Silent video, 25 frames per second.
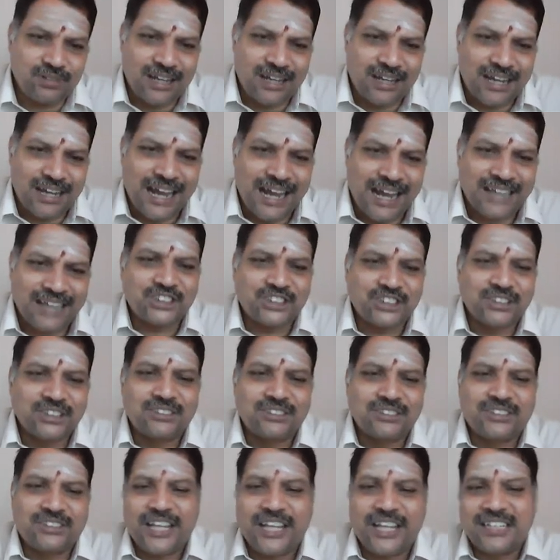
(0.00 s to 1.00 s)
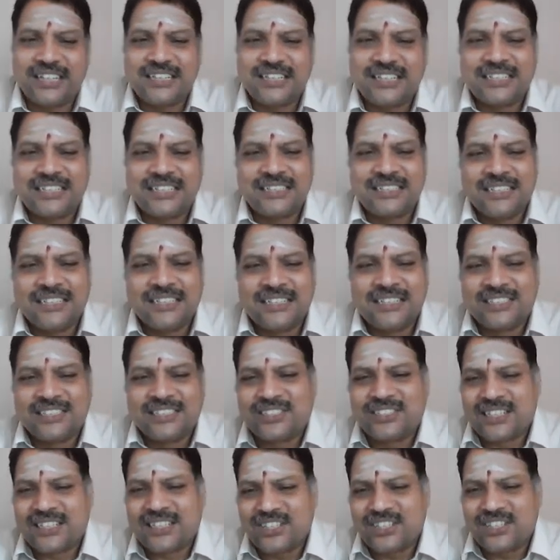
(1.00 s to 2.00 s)
action taken in
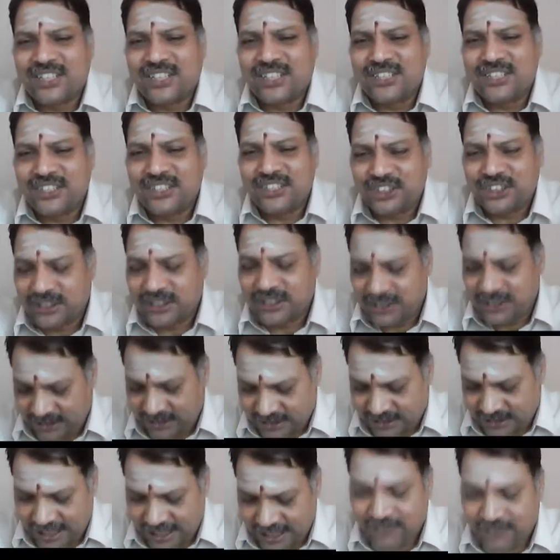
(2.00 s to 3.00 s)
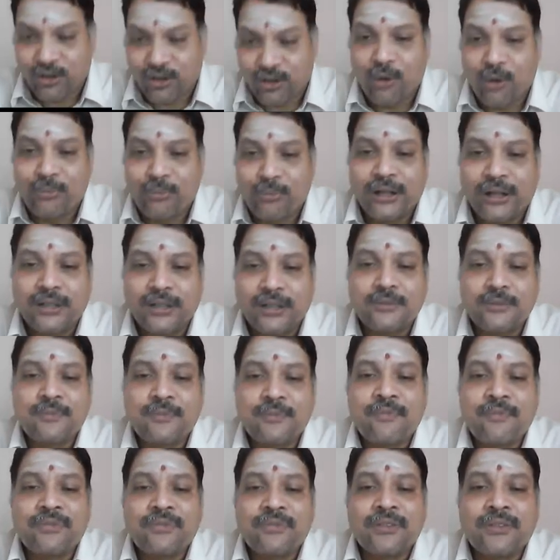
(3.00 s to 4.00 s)
such a decision environment
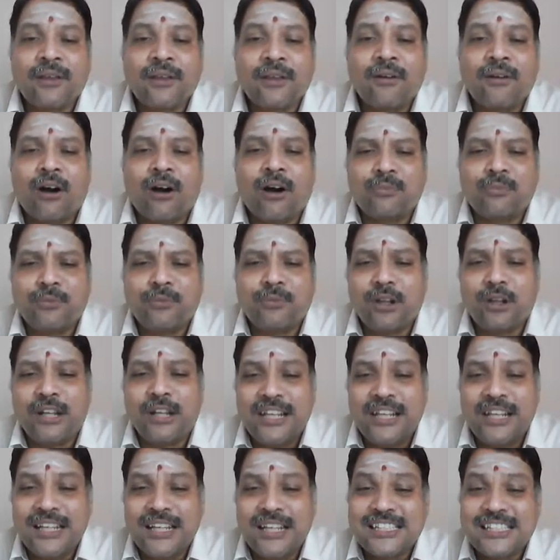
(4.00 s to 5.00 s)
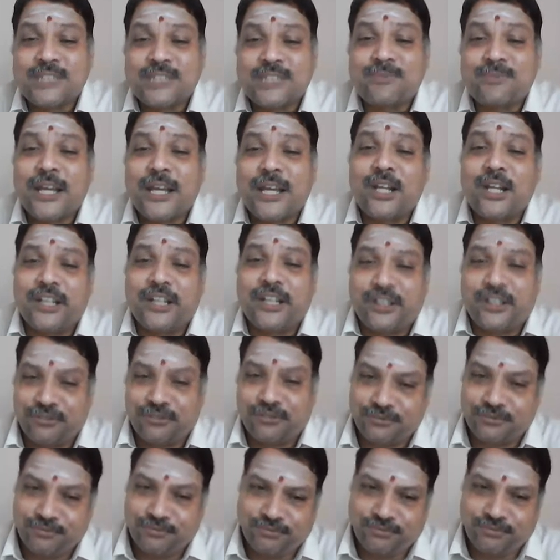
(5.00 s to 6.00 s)
are purely speculative,
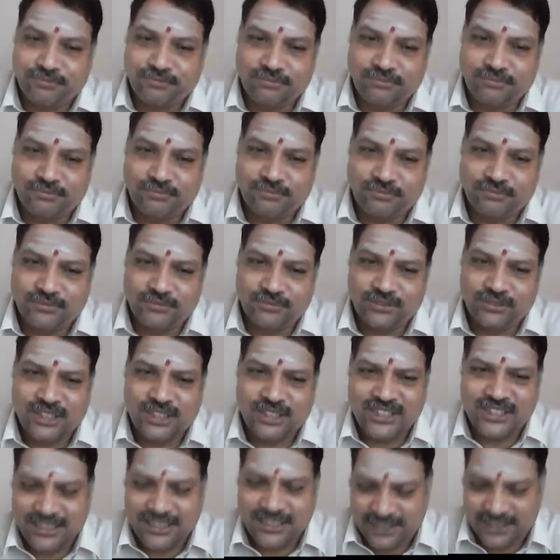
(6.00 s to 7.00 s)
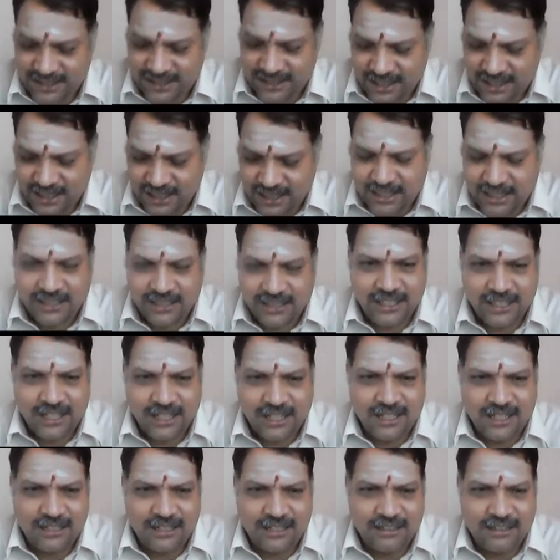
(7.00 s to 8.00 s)
such as
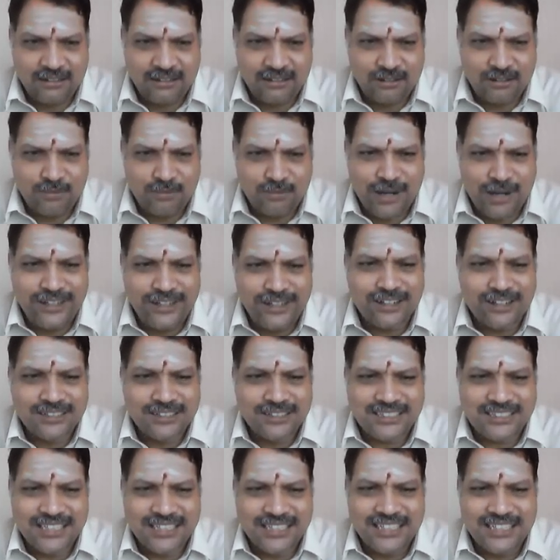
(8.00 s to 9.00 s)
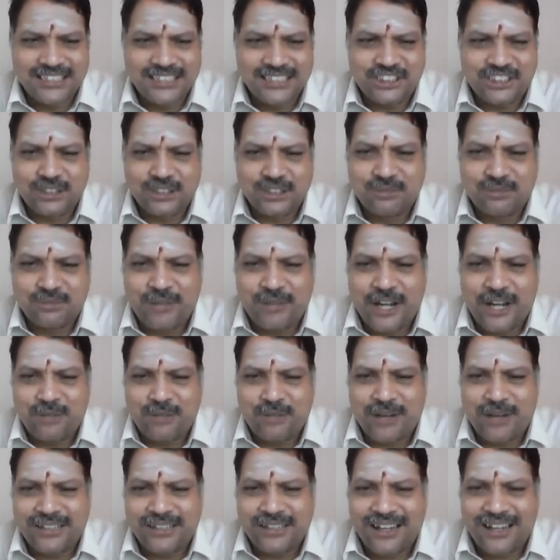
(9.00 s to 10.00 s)
the buy or sell decision
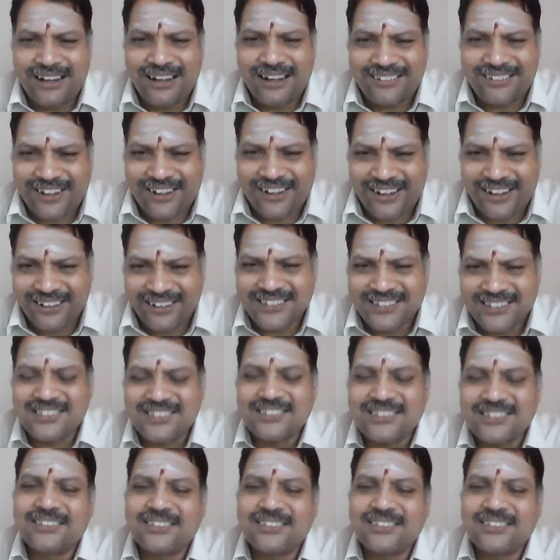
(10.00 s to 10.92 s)
made by the traders,